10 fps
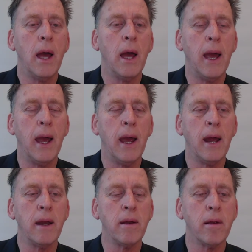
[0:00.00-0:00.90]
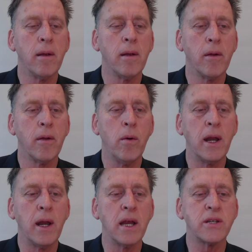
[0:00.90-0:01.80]
and queen
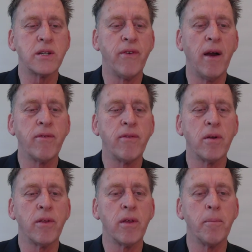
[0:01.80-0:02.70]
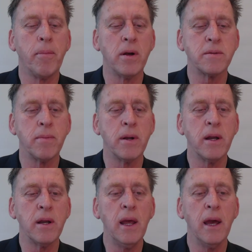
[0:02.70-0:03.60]
h5 sort of
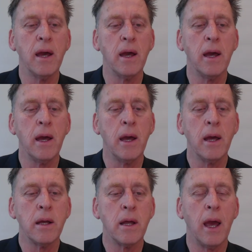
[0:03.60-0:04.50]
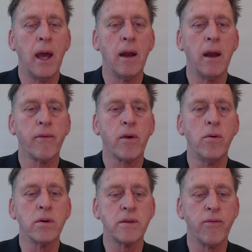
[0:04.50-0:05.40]
possibility. And of
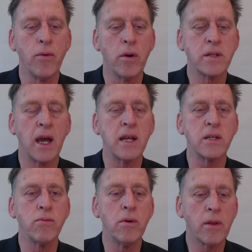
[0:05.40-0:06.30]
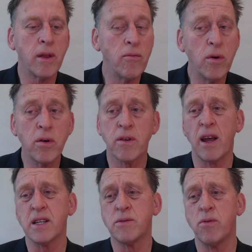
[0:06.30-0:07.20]
course, if rook takes rook, then rook
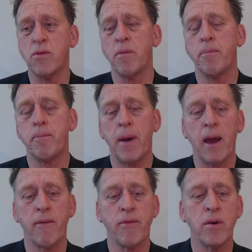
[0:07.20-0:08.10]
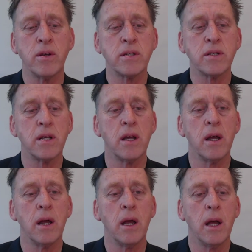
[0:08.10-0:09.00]
takes rook back first.
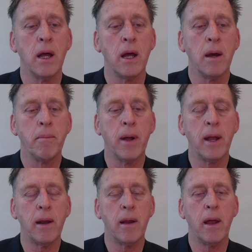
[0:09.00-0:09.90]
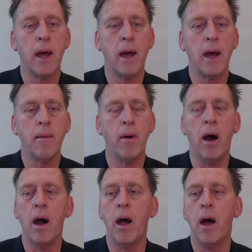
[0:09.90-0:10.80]
But I
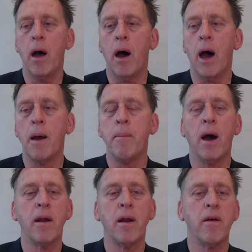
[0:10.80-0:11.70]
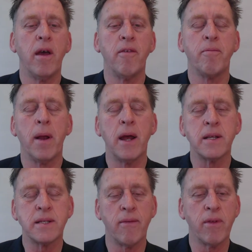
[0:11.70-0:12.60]
might have played
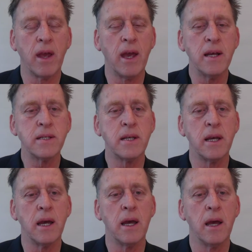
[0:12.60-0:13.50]
something else here.